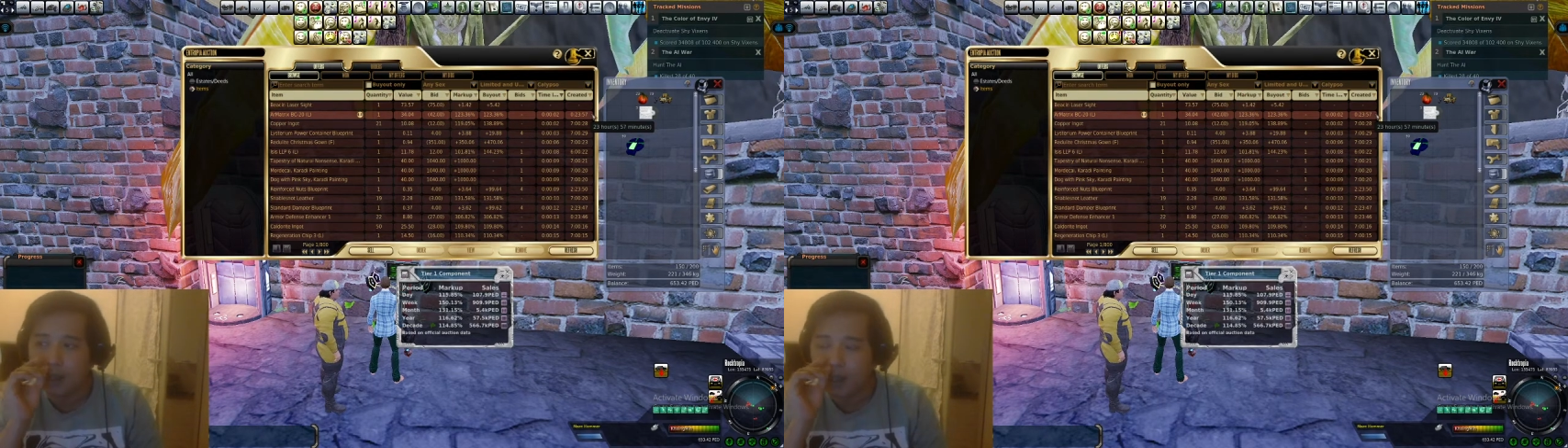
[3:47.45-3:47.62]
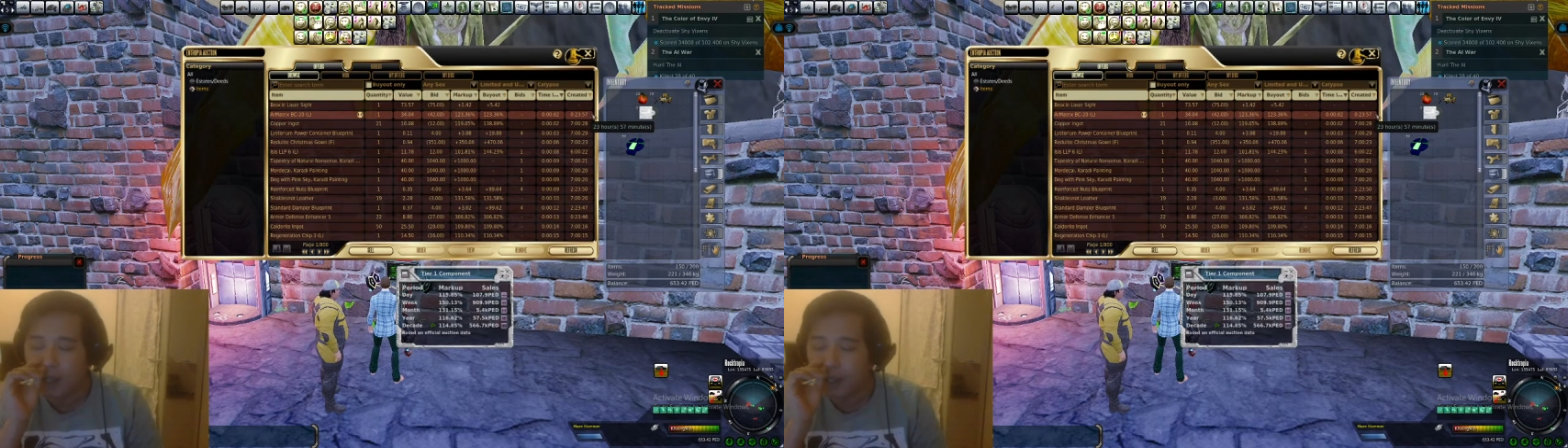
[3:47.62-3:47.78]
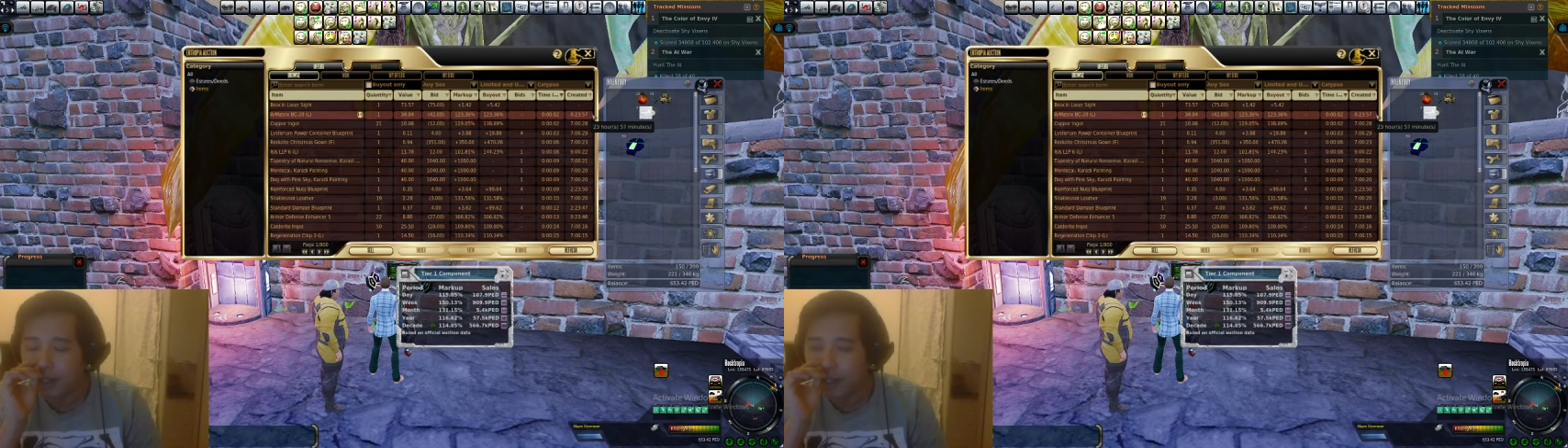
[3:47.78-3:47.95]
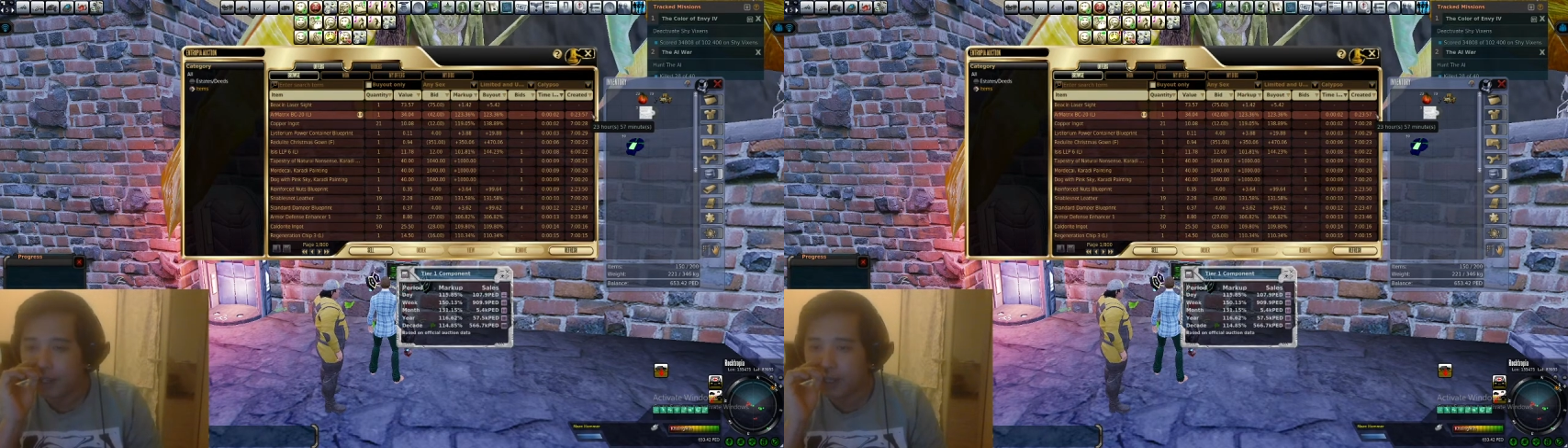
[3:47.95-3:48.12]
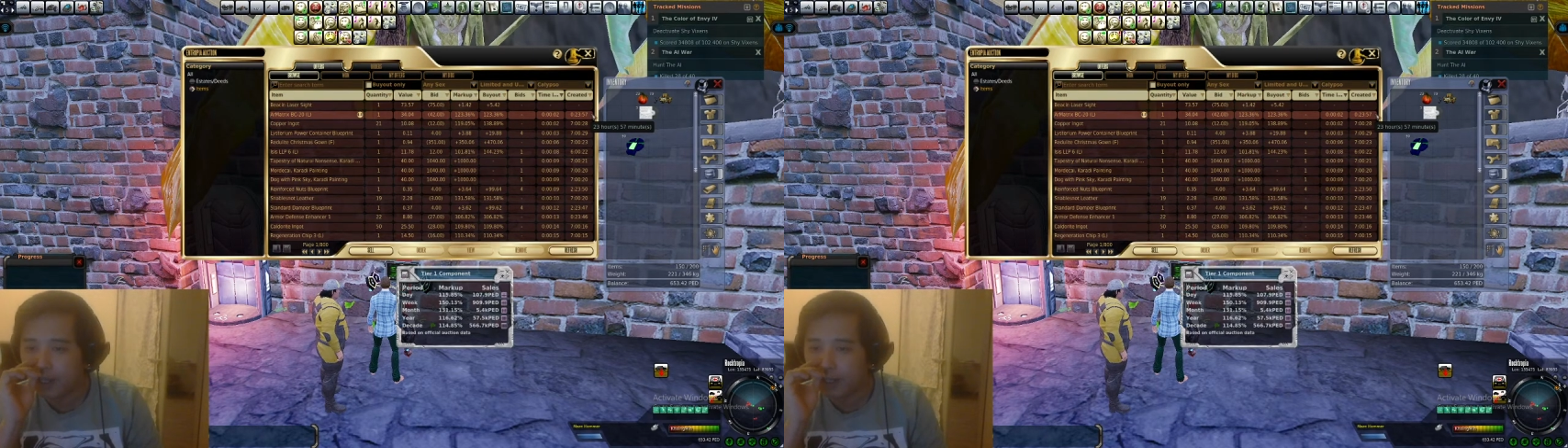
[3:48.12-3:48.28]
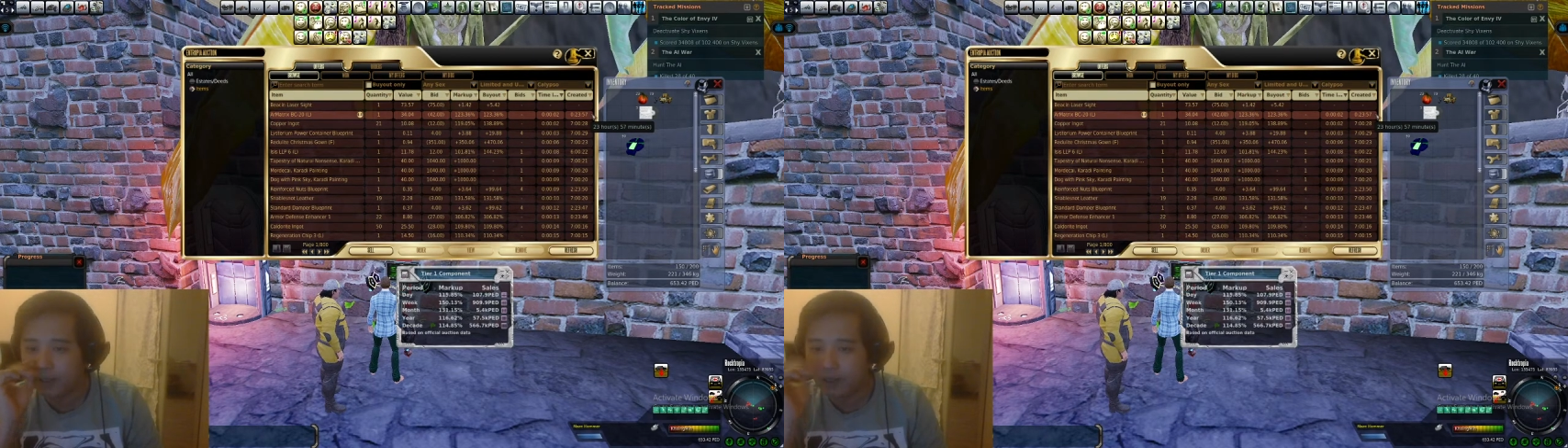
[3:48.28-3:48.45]

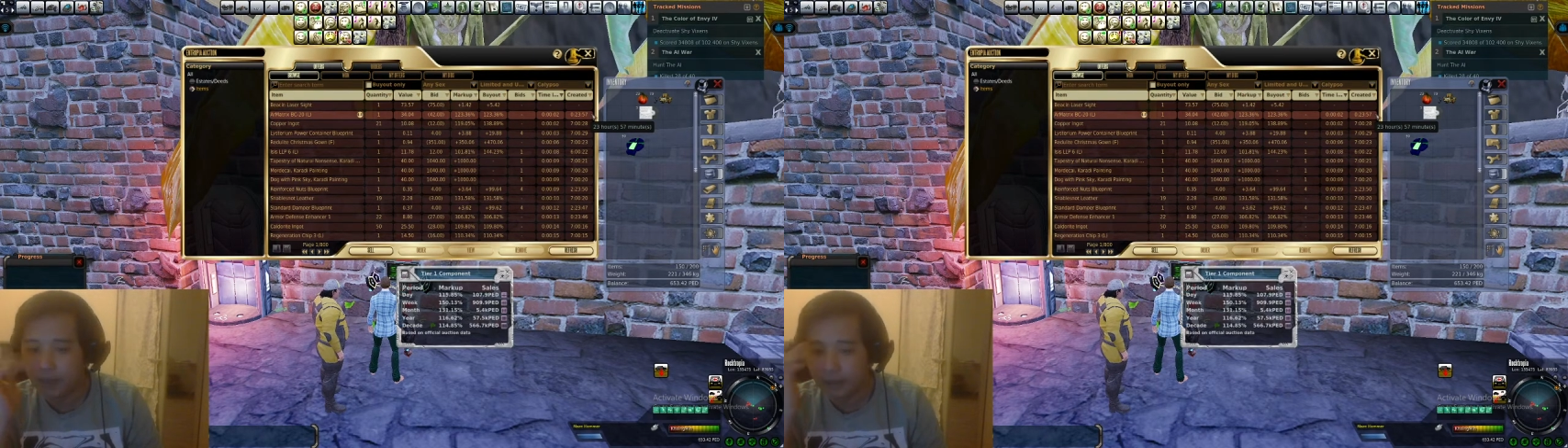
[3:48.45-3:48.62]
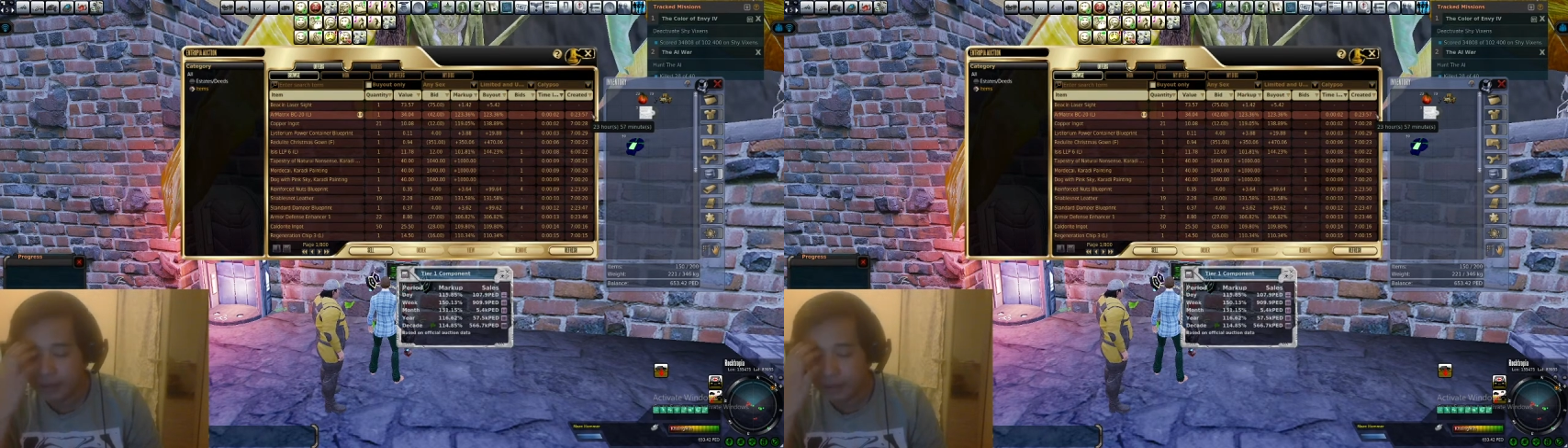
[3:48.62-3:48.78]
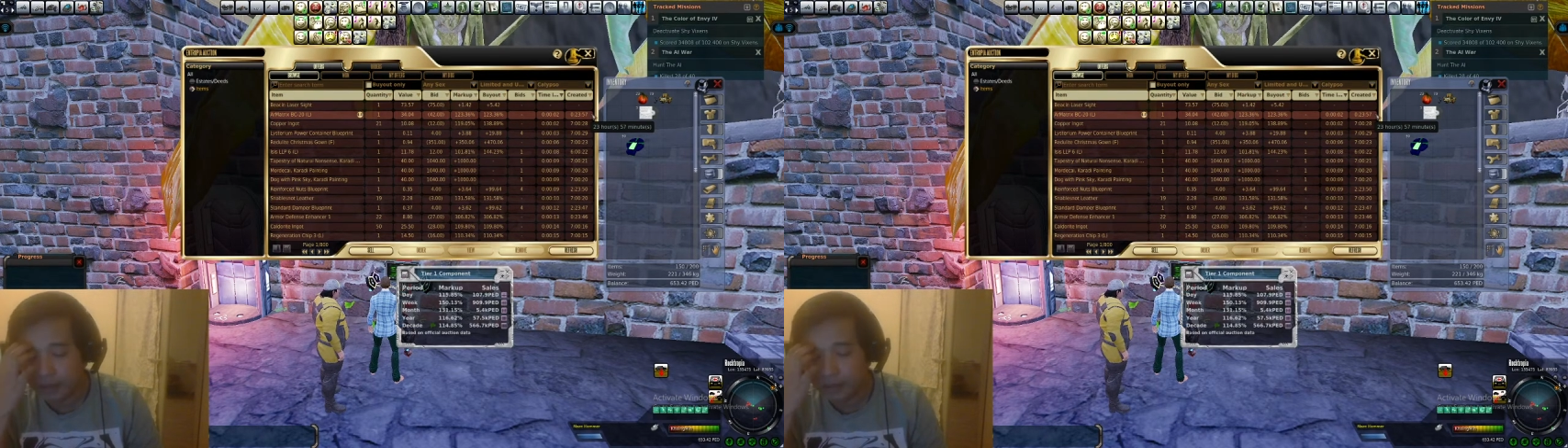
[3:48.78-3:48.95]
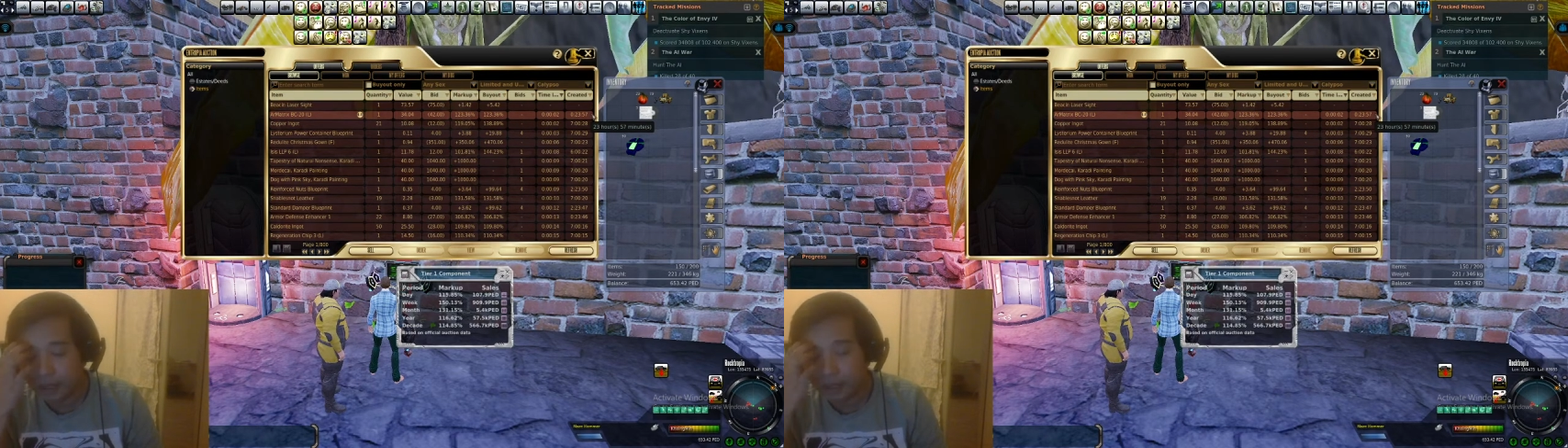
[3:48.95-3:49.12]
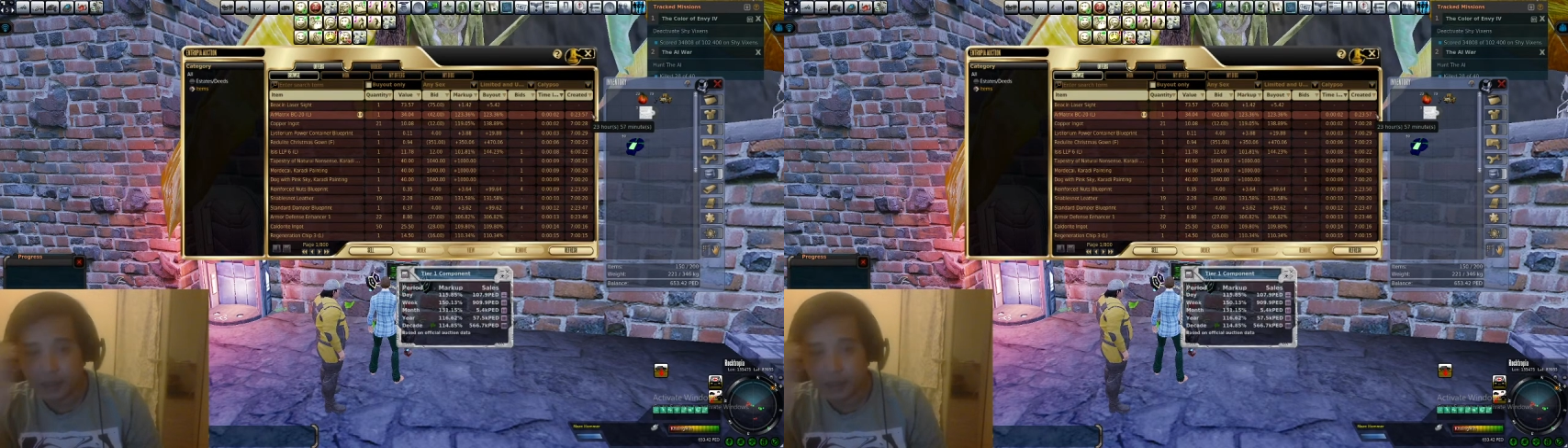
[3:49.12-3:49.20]
and yeah,